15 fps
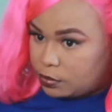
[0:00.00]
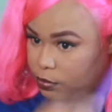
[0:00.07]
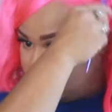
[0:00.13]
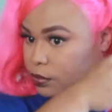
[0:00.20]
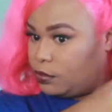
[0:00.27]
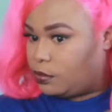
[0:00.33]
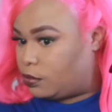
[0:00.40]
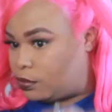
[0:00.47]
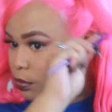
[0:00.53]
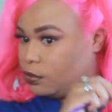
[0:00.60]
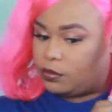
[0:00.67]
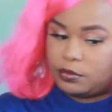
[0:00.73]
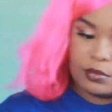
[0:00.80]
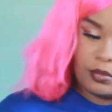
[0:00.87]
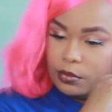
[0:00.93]
just as I
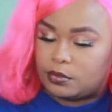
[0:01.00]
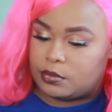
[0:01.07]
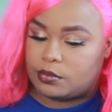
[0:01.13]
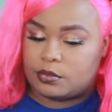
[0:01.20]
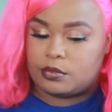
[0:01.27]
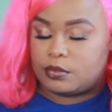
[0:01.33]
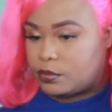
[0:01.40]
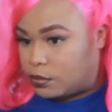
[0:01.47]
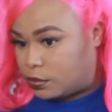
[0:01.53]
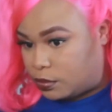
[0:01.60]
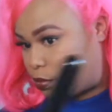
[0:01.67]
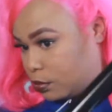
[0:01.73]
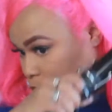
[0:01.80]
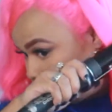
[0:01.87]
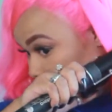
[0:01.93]
started to
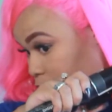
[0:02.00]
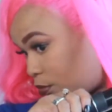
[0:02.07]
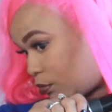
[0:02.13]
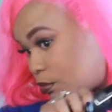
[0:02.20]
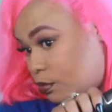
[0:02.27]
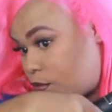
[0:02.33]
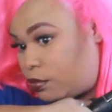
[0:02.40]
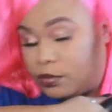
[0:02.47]
flip that